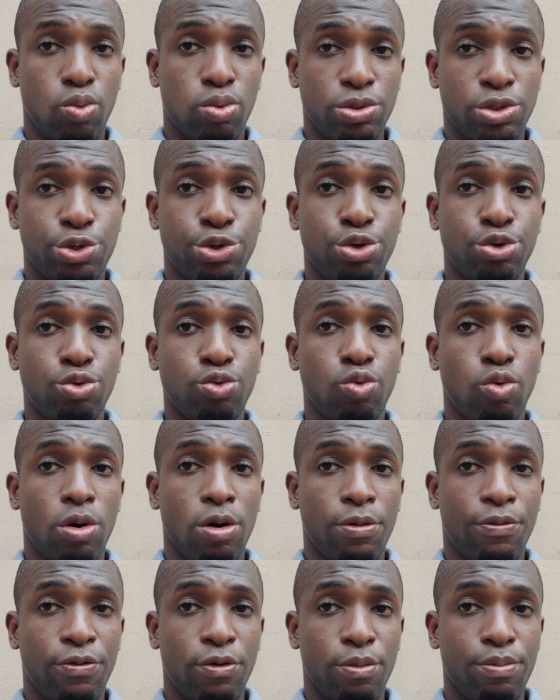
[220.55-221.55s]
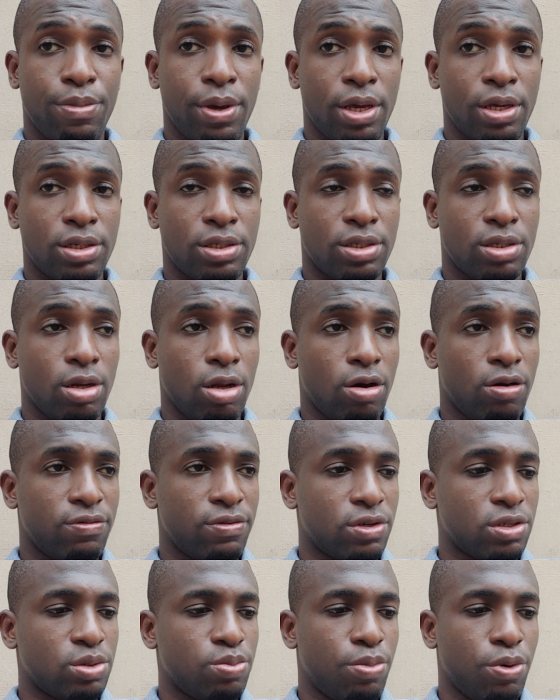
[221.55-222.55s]
tuned well for bass
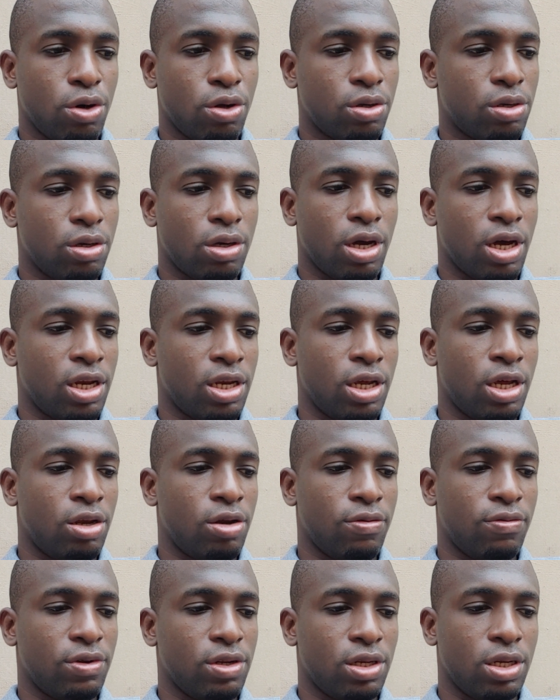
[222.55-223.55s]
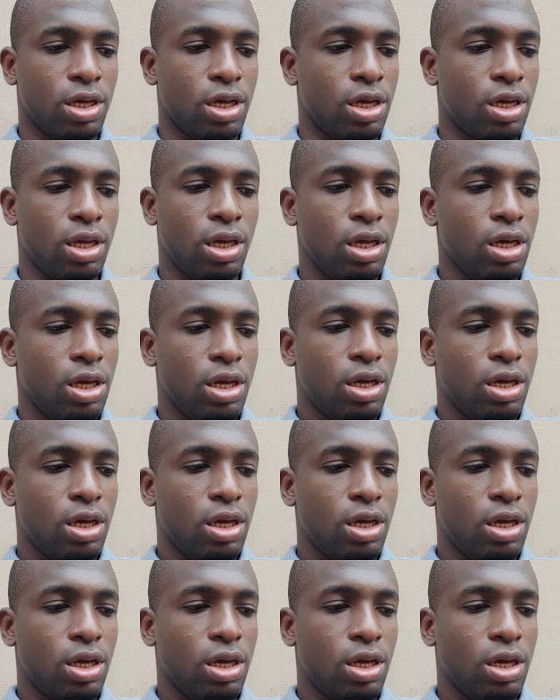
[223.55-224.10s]
lovers, but at the end of the day,